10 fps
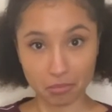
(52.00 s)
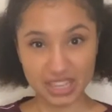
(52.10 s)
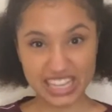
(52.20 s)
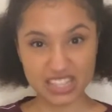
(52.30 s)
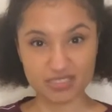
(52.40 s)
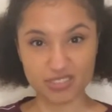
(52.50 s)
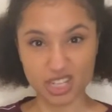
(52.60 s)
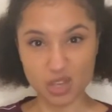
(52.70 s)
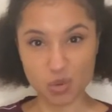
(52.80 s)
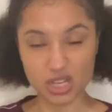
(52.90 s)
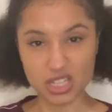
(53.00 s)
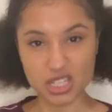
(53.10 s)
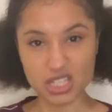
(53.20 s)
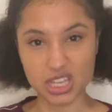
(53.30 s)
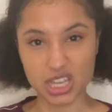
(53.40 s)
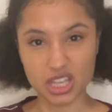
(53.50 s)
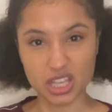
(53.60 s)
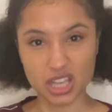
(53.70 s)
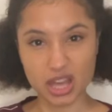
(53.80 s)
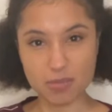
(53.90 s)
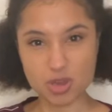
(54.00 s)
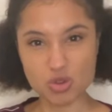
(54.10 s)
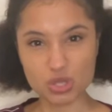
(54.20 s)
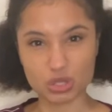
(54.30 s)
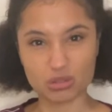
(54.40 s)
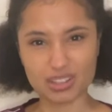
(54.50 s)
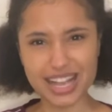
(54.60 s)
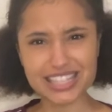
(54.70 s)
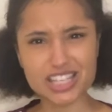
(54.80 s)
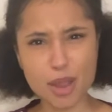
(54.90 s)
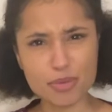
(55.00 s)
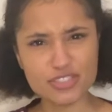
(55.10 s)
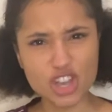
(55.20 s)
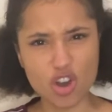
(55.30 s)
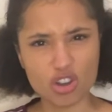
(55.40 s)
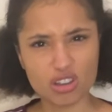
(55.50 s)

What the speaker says: It's a funny one, isn't it? A poodle, that's a type of dog.